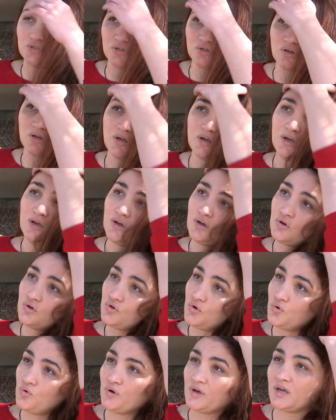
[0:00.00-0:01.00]
took
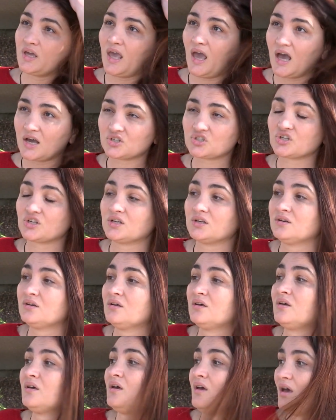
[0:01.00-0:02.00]
quick
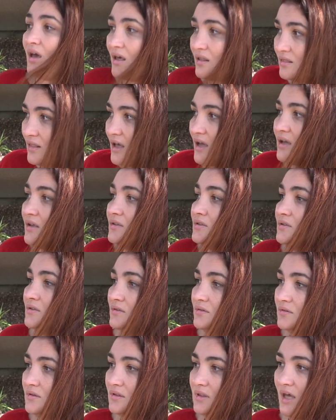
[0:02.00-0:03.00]
action and they
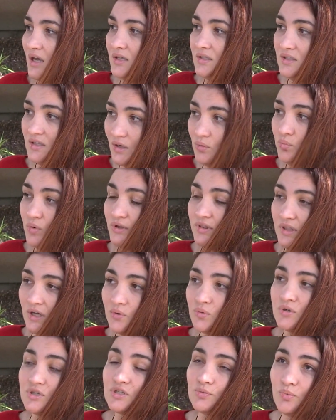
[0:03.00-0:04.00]
they did what
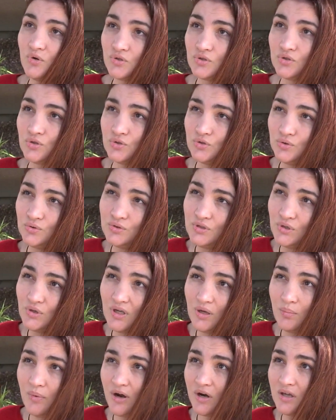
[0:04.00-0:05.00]
they were supposed to do to
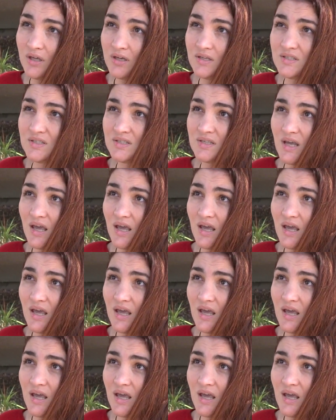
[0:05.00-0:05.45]
keep our kids